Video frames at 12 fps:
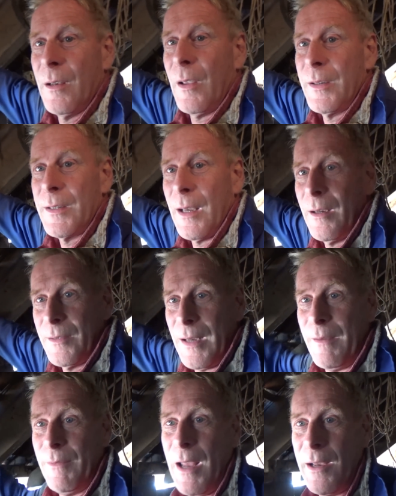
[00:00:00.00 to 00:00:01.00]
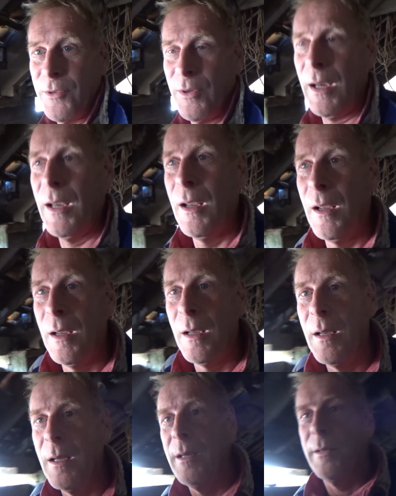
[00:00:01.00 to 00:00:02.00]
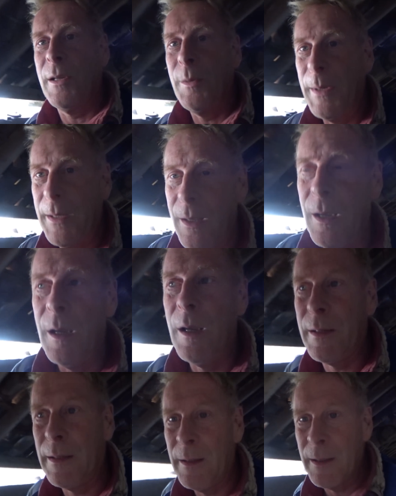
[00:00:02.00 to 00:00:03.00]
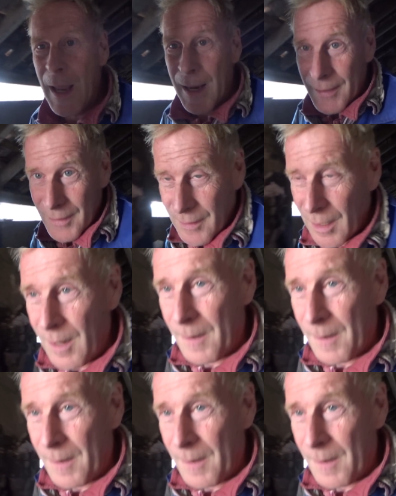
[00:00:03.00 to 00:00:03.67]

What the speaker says: the lights out. Save electric. She'll be in the herd in the next